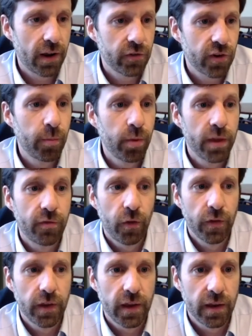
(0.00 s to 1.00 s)
I believe
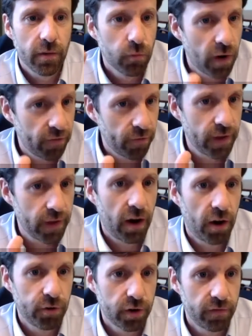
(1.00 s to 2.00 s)
only roughly
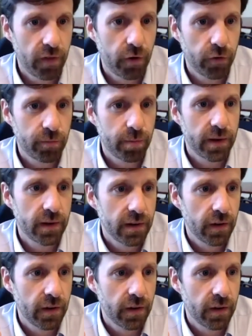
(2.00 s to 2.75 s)
100 of those have been